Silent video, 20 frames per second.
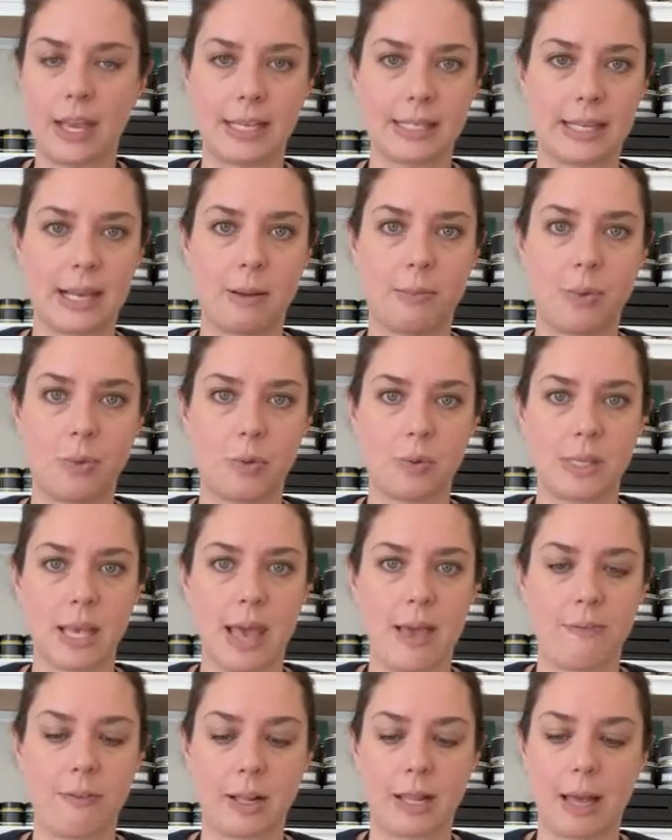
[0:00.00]
examples
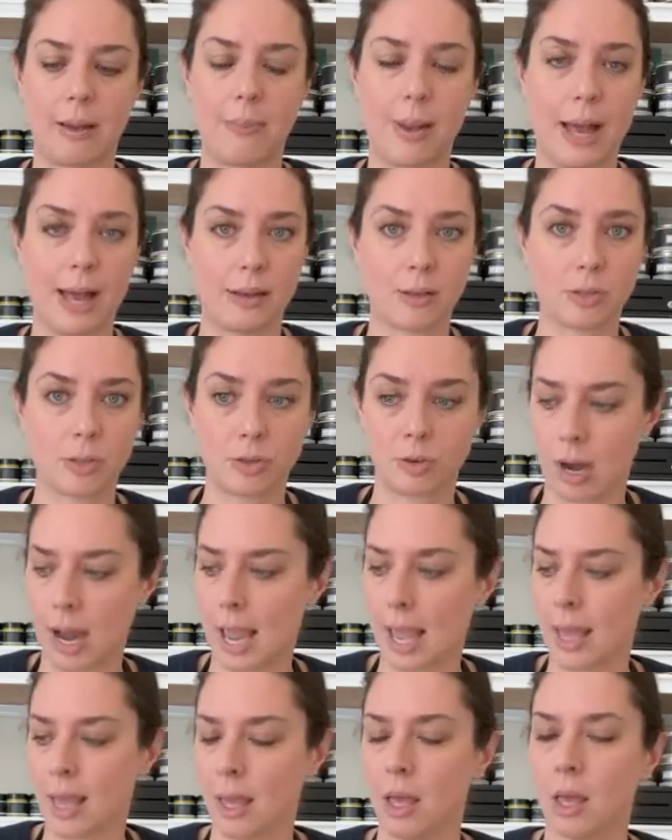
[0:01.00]
have Clubhouse
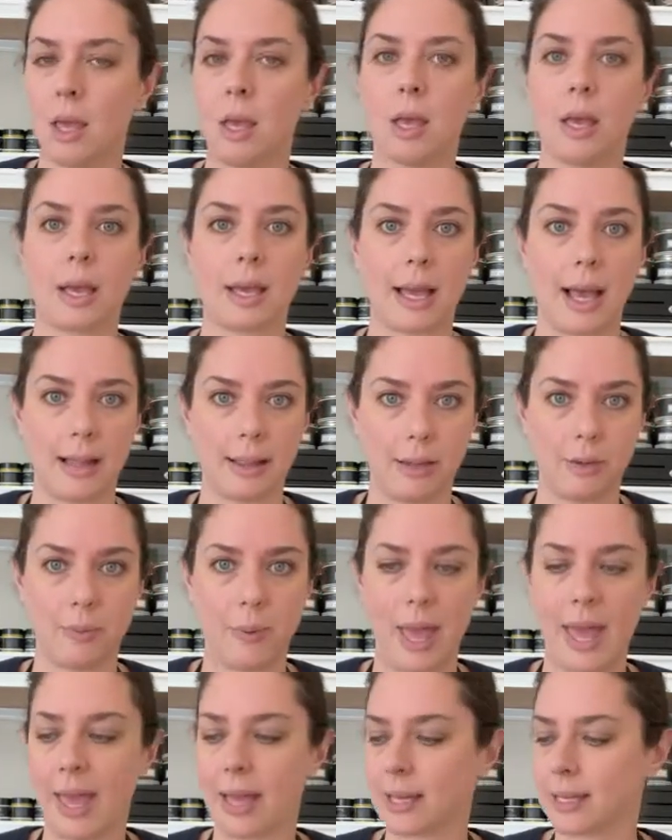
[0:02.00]
Grey coloured
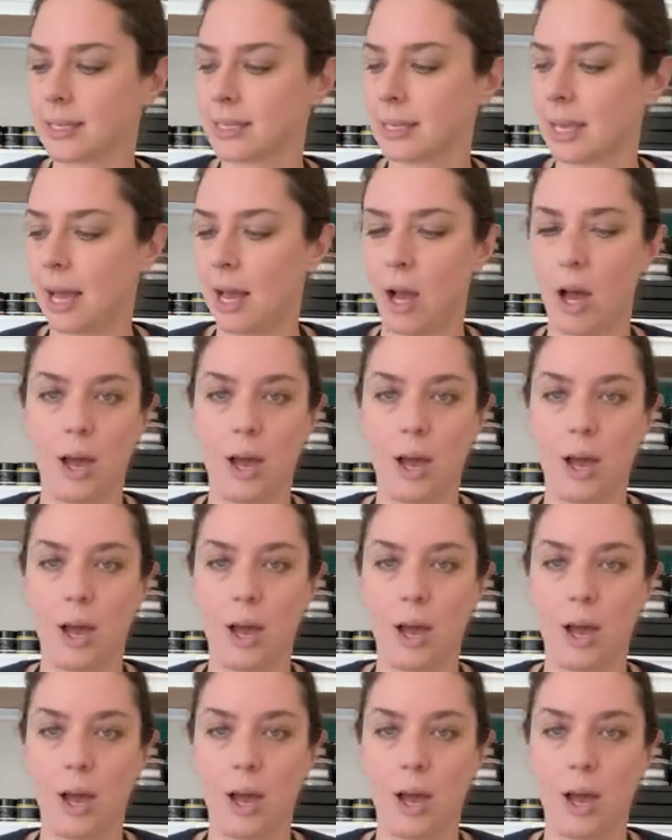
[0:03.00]
wax.